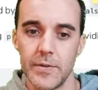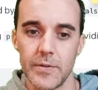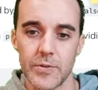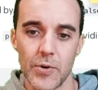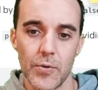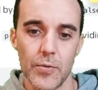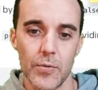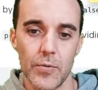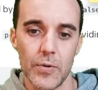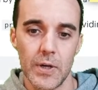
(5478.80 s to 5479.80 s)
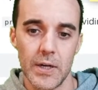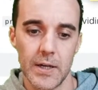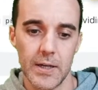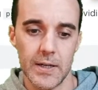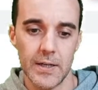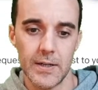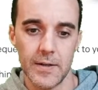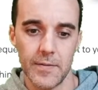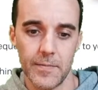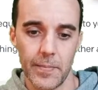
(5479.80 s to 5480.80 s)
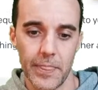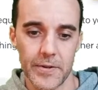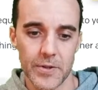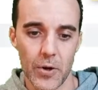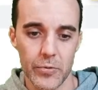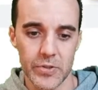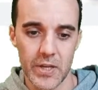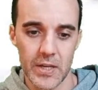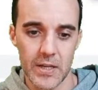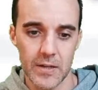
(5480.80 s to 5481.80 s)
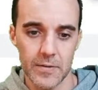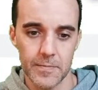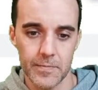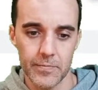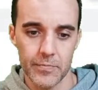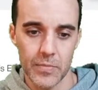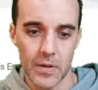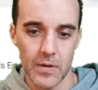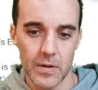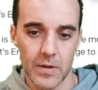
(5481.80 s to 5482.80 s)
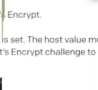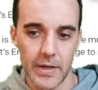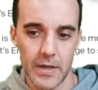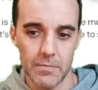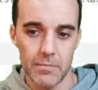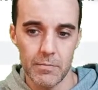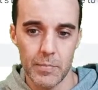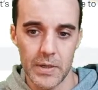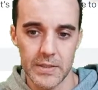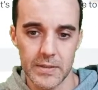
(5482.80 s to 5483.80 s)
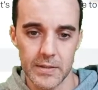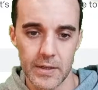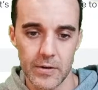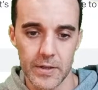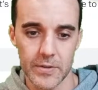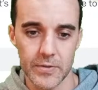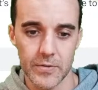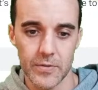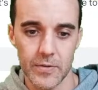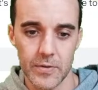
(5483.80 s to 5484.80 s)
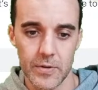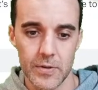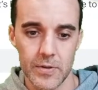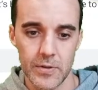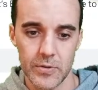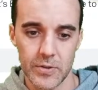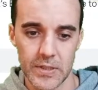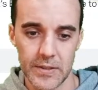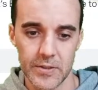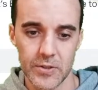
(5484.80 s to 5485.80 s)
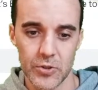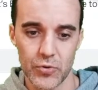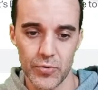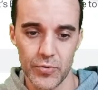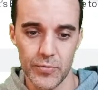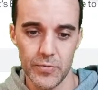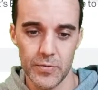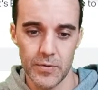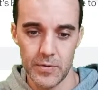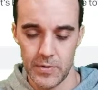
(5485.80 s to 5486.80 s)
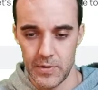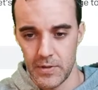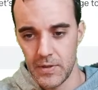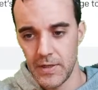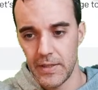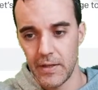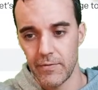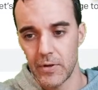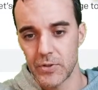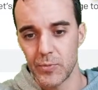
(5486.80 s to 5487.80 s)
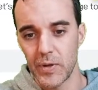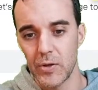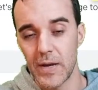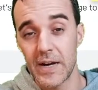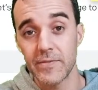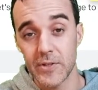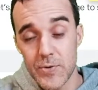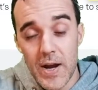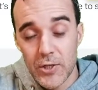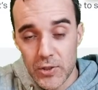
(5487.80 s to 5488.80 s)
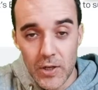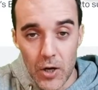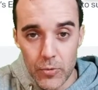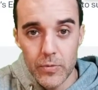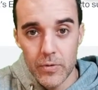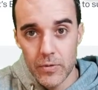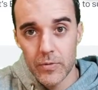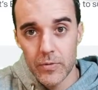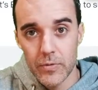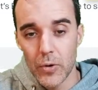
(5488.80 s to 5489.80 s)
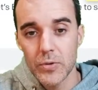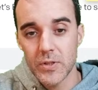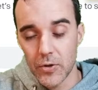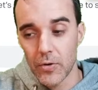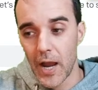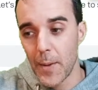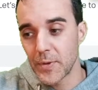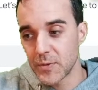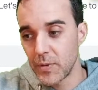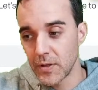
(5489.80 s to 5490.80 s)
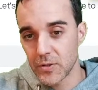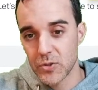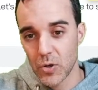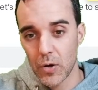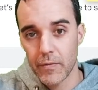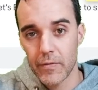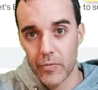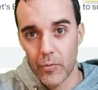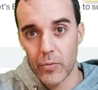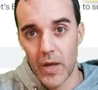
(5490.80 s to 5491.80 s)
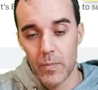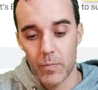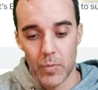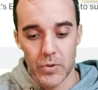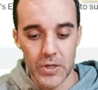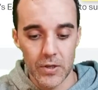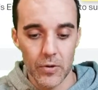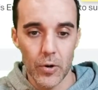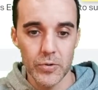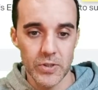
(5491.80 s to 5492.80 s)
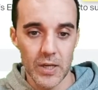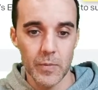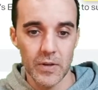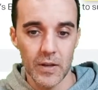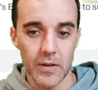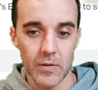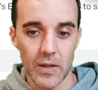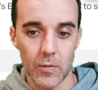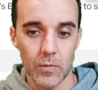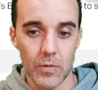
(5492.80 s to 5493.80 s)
So there's a host setting, but here it is. So you set this to true, and then assuming you actually own the host and your app is being served through that particular host name and can